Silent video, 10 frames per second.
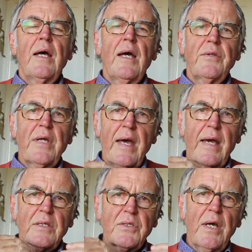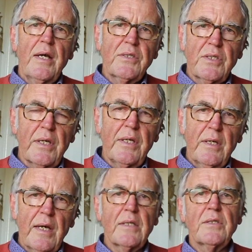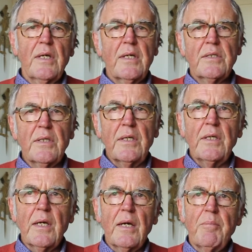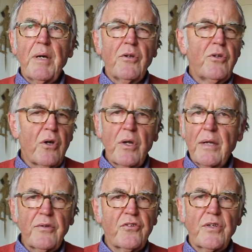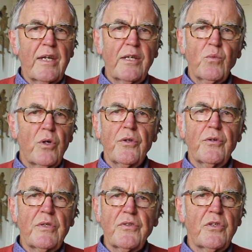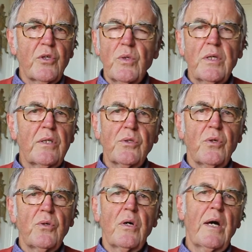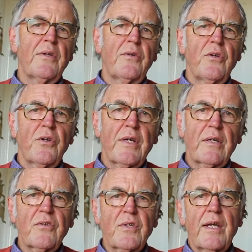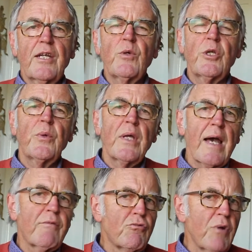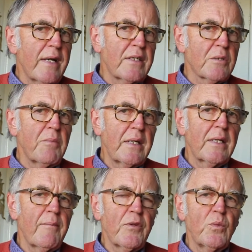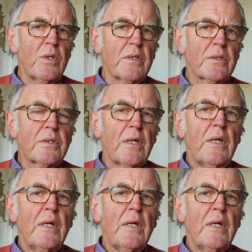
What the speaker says: And that anxiety about not understanding what there is in the world, or not understanding whether we have a right to make up the world,